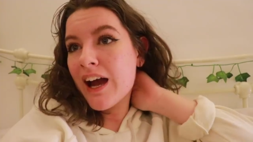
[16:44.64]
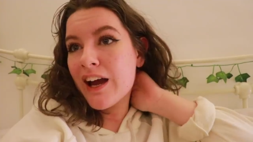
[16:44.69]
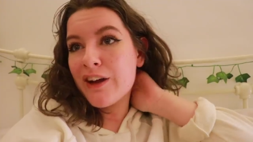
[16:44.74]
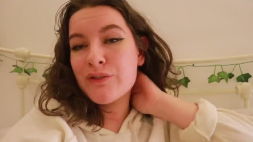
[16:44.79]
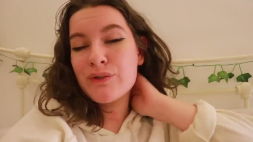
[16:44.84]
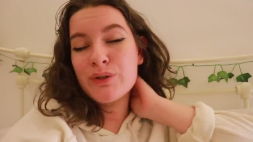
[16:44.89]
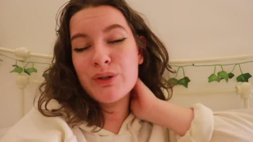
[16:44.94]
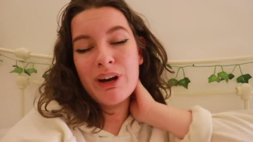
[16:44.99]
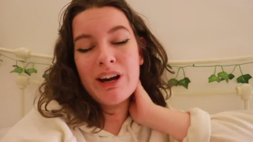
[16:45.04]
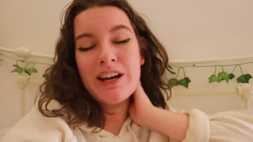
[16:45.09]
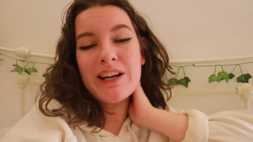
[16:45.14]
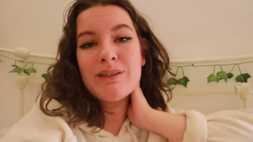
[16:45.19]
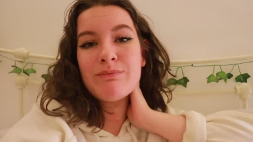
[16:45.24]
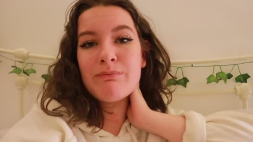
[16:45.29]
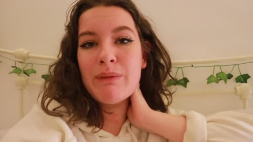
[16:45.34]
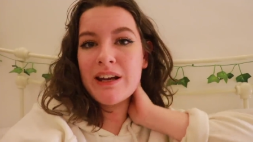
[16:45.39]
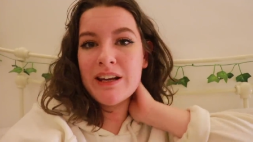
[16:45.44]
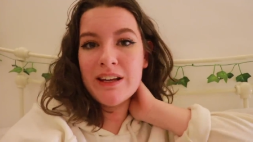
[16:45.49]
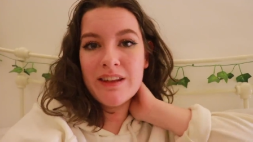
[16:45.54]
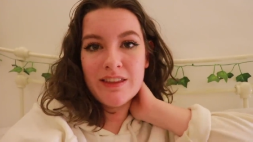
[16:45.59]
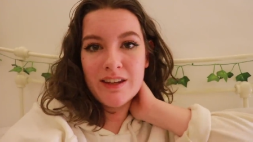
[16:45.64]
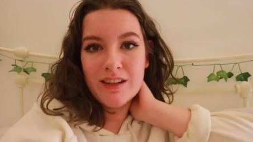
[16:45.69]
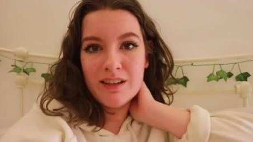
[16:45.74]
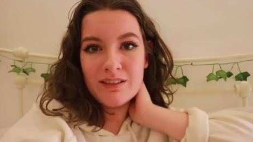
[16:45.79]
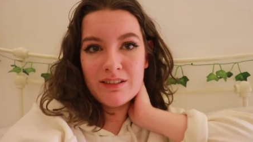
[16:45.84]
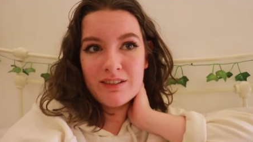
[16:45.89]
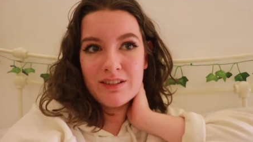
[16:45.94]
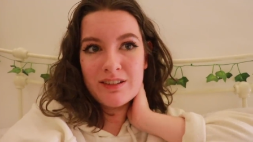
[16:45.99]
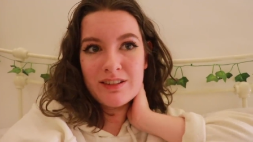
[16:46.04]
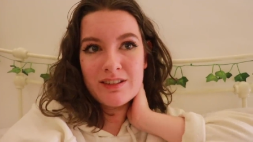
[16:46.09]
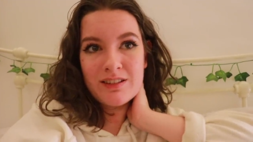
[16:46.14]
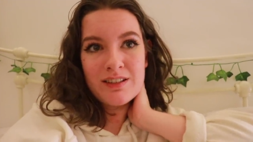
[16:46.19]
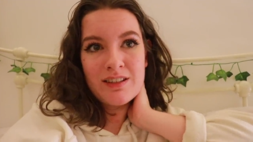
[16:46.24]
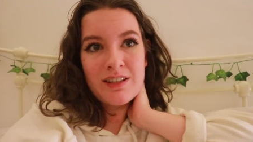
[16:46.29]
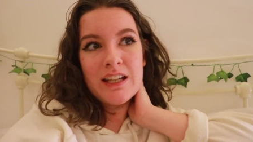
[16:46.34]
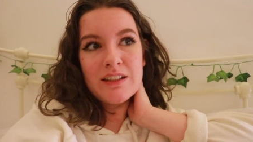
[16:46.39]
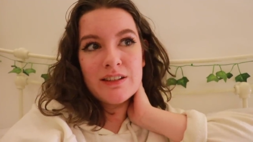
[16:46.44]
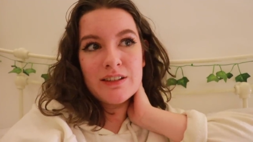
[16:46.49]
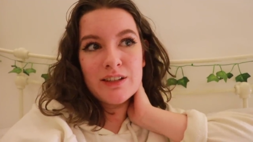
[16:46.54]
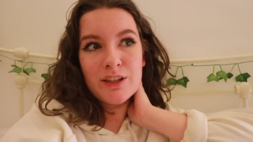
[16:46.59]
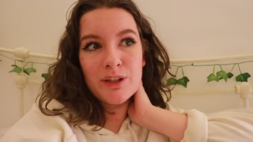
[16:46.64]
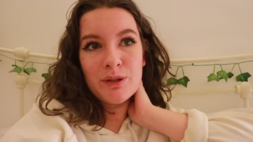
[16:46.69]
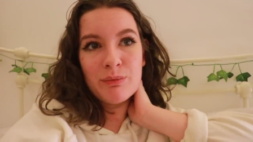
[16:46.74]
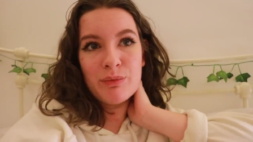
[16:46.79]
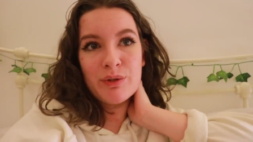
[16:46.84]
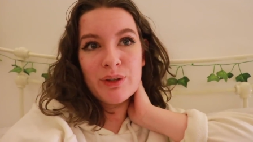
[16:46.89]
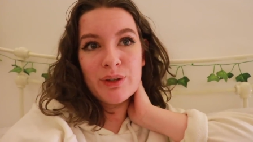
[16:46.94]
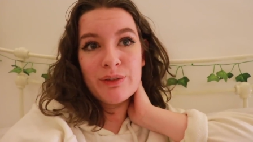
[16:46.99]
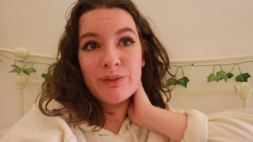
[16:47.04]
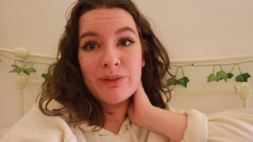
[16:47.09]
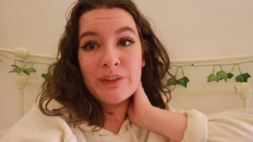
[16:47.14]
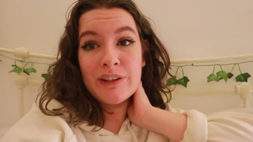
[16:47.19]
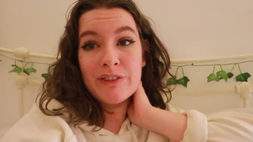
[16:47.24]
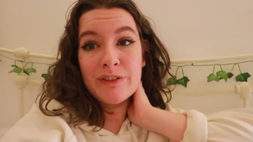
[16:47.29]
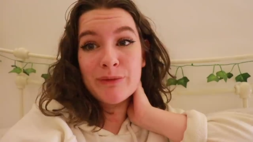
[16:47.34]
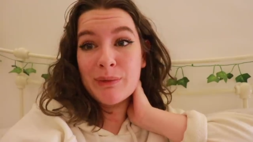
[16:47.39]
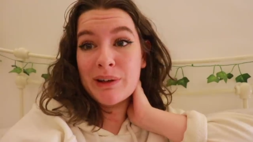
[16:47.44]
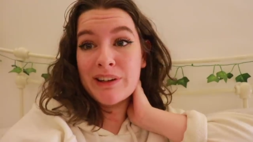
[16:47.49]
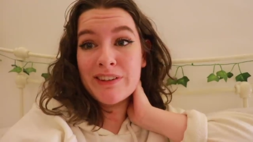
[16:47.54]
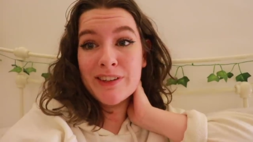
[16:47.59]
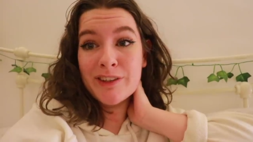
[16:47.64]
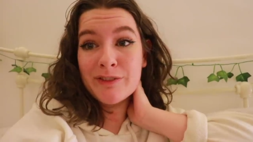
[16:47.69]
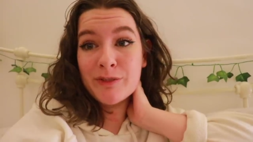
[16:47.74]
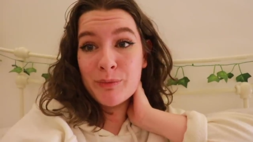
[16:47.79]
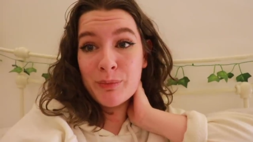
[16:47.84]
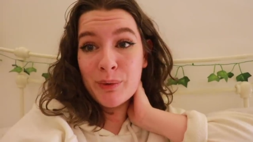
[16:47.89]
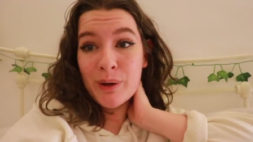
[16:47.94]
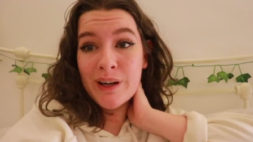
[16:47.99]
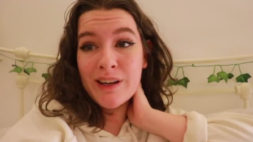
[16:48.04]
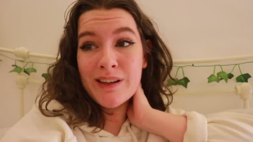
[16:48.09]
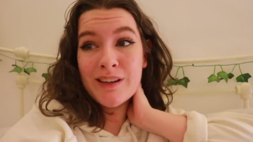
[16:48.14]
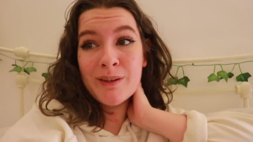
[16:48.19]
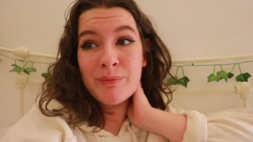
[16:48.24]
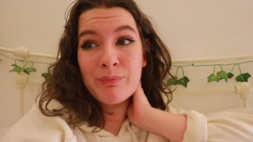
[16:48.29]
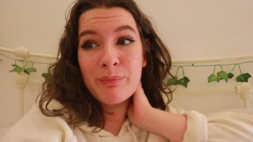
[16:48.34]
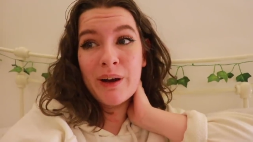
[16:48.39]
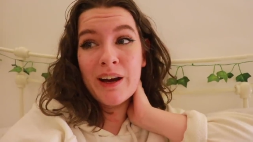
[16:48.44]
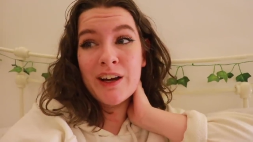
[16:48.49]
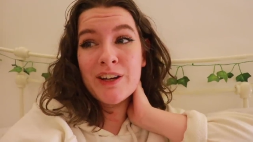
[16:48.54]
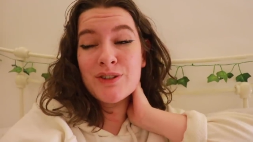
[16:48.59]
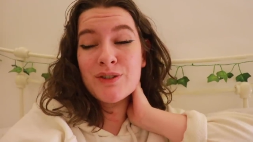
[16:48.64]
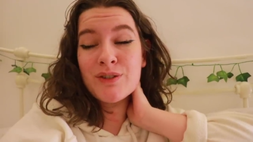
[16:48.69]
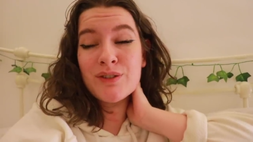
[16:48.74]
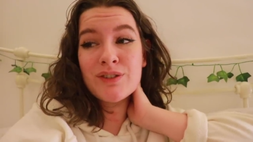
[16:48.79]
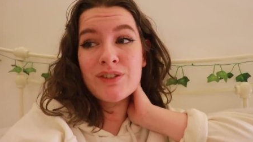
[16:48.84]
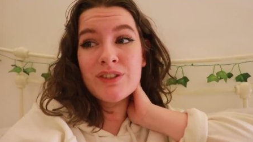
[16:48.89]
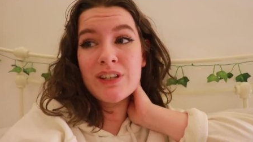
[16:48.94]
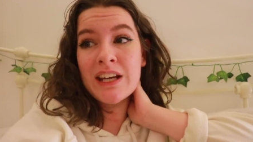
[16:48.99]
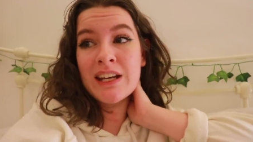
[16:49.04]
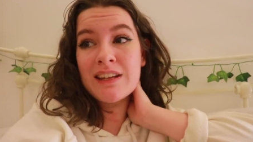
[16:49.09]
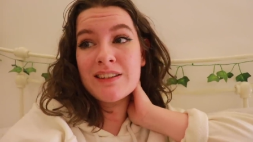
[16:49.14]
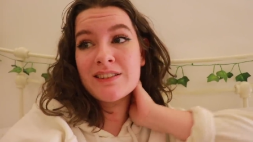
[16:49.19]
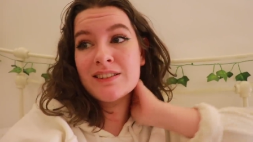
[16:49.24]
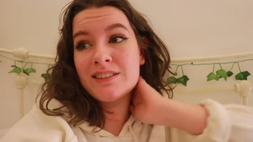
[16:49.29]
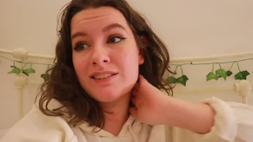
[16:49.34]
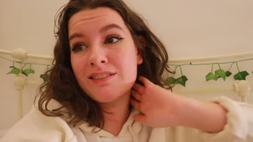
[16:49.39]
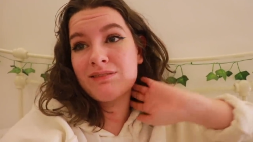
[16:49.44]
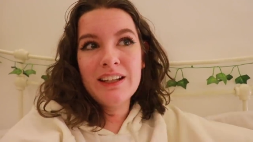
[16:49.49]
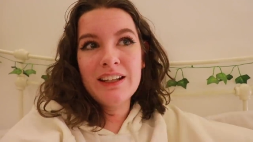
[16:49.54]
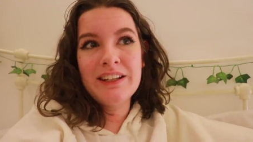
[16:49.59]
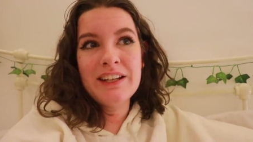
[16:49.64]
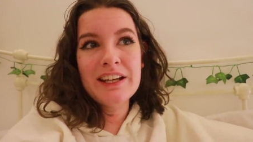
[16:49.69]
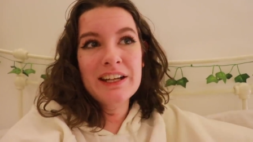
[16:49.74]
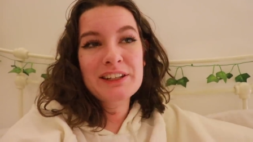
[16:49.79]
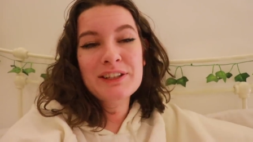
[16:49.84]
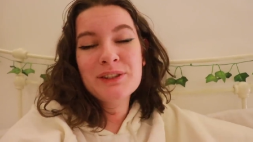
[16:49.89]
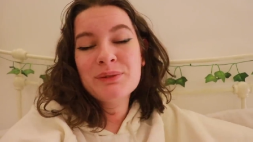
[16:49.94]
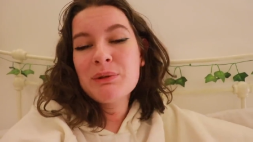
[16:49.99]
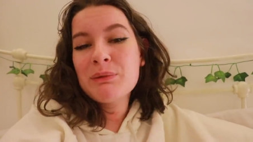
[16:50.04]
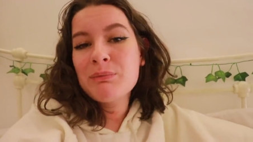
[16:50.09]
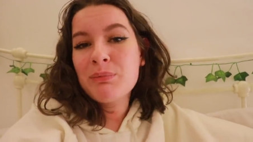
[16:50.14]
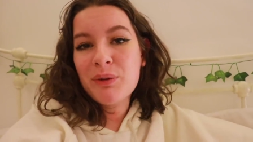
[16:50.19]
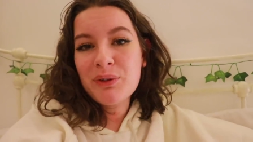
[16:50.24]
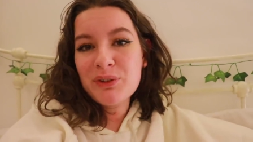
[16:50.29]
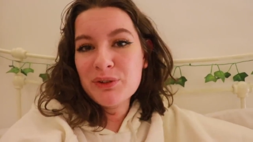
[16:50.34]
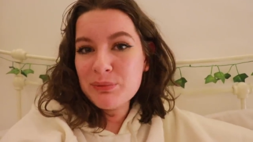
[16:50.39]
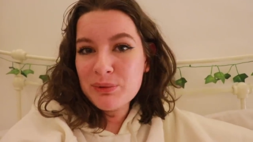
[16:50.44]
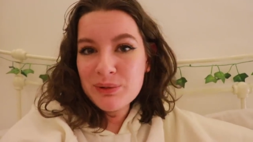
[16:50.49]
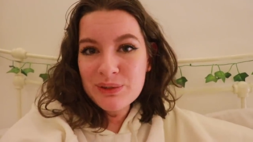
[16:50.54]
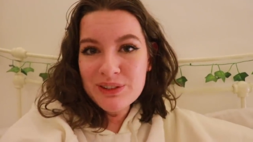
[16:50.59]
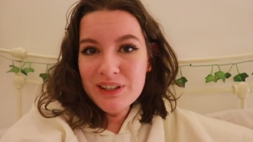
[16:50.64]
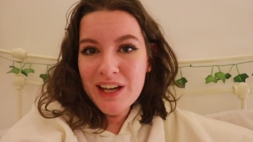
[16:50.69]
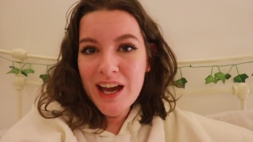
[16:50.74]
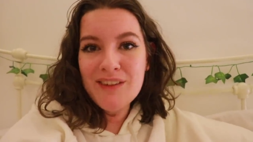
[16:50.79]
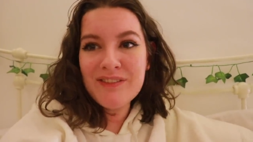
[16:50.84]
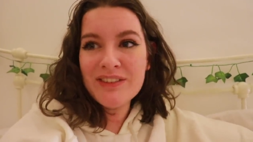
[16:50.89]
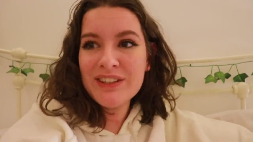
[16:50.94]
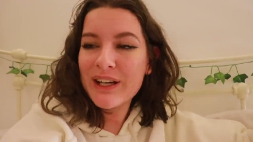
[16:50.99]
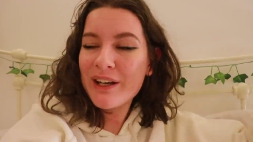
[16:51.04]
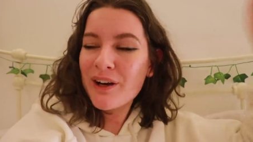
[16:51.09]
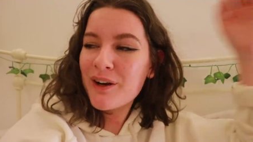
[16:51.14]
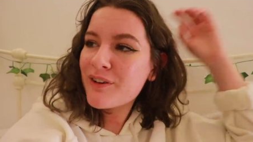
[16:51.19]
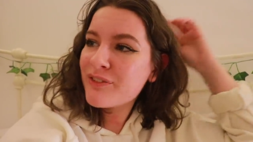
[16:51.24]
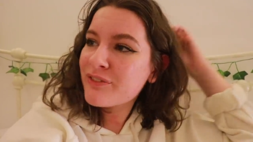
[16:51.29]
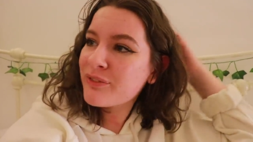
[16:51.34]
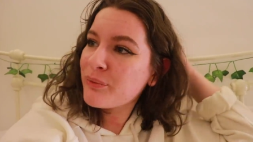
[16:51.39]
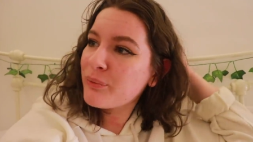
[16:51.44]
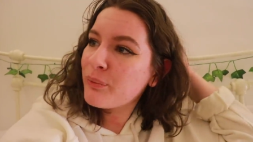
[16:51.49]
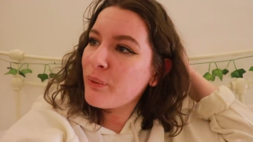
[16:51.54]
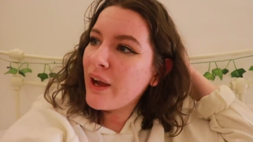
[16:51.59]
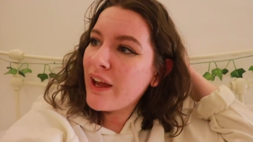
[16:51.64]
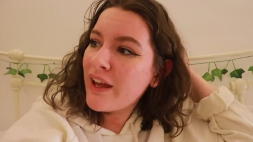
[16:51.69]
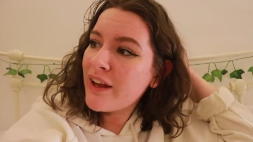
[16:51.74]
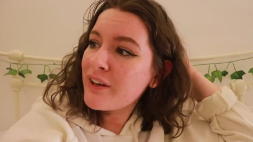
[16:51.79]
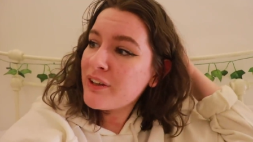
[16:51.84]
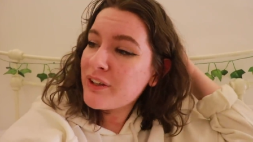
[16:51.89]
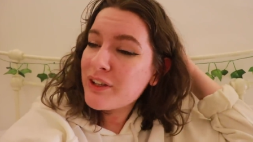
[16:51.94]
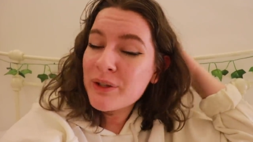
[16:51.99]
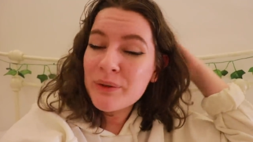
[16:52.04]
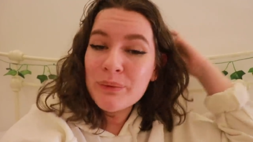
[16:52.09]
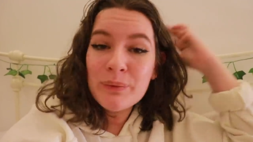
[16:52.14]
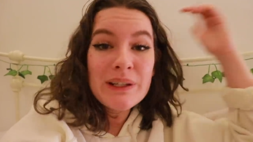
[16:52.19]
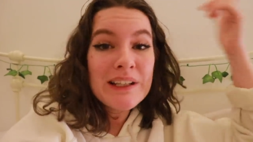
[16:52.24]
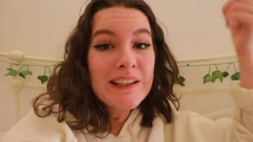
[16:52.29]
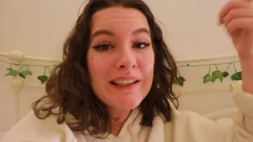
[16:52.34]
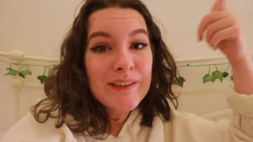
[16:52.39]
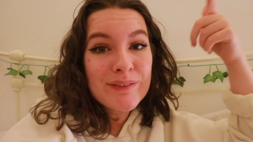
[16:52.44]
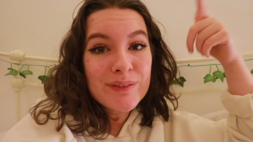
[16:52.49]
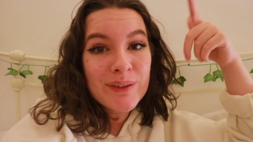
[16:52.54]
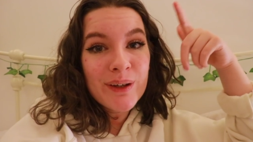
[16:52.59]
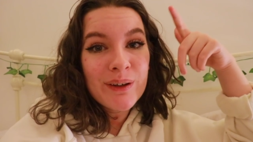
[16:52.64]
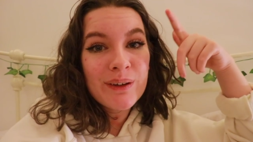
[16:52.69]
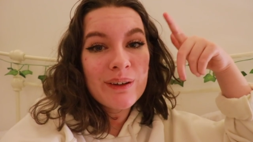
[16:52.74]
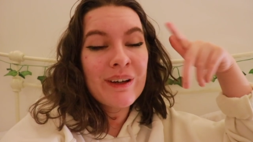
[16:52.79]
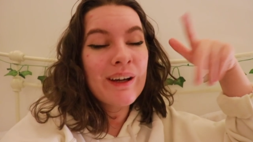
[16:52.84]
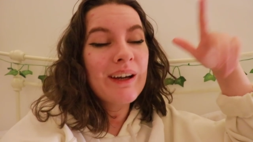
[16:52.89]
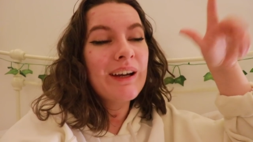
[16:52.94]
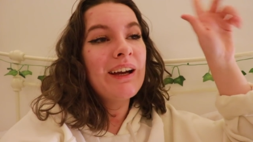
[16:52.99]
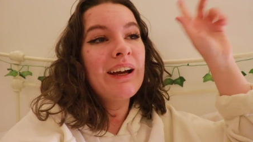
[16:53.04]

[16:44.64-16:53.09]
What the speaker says: I've tried many things in terms of giving myself a break, but it's next to impossible to have a day off when you weekly vlog